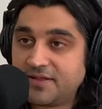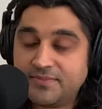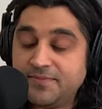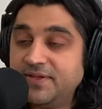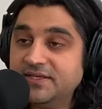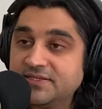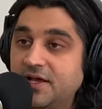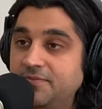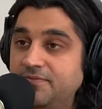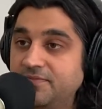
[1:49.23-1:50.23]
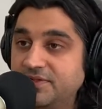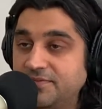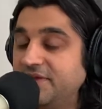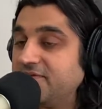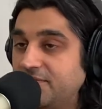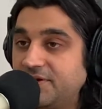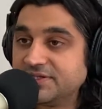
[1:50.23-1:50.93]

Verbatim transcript: and may peace come to me from all